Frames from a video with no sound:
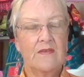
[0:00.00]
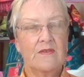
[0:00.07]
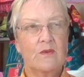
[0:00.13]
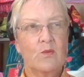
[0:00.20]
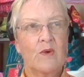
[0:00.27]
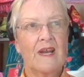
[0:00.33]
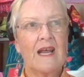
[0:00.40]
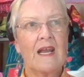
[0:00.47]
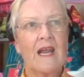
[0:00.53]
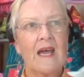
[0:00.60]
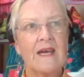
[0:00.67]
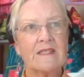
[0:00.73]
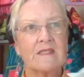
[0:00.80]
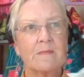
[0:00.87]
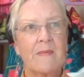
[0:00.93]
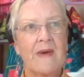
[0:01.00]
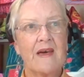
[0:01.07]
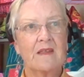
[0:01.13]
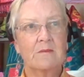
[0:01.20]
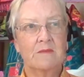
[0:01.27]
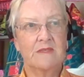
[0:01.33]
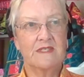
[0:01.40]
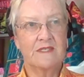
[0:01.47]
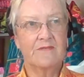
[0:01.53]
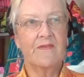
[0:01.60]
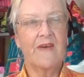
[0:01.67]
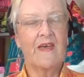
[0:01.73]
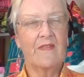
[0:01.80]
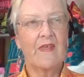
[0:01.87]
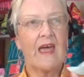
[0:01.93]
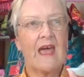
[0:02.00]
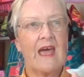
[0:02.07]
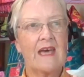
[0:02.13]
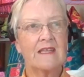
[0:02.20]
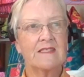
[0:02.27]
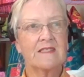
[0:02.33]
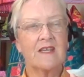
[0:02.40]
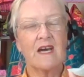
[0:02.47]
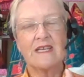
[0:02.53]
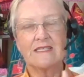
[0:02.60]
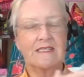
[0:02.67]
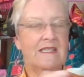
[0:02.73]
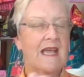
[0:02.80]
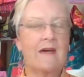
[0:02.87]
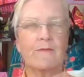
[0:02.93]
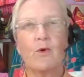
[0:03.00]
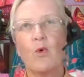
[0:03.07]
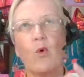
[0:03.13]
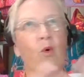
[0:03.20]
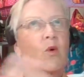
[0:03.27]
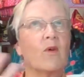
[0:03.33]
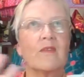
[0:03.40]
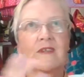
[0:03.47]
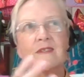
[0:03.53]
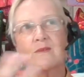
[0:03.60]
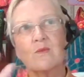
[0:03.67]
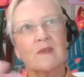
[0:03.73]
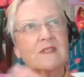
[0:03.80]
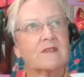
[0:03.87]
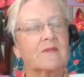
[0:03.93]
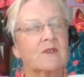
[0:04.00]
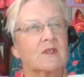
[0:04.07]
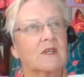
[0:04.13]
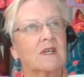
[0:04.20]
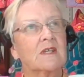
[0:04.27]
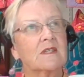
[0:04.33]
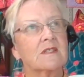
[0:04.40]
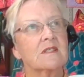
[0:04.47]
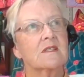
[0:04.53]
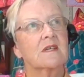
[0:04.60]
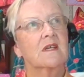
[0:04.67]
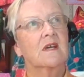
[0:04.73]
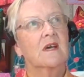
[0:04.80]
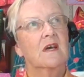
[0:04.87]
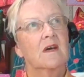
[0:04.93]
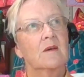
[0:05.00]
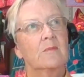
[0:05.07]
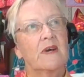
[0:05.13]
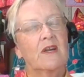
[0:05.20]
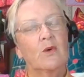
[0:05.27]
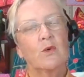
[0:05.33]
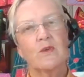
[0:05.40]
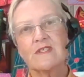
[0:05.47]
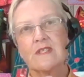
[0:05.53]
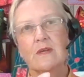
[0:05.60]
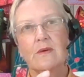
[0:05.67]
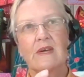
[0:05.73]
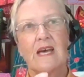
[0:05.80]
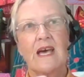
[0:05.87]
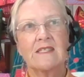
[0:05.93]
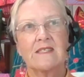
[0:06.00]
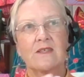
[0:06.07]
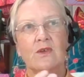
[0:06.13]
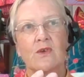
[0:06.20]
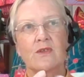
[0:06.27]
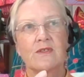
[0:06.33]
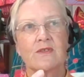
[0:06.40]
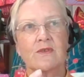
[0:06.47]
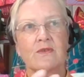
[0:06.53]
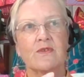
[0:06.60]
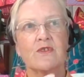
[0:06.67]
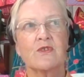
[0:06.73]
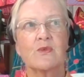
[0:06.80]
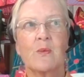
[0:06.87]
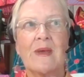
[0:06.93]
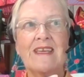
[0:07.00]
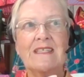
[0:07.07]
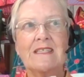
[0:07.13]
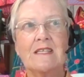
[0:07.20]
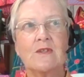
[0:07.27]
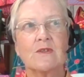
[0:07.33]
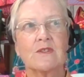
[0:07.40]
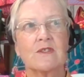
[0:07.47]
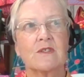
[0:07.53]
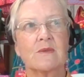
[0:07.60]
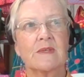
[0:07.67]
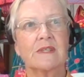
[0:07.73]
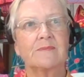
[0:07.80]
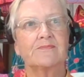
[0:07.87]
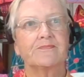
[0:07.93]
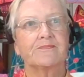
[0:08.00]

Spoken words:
what I liked about them is the fact they're hand dyed and have all these wonderful colors, but also it has a sort of suede look to it.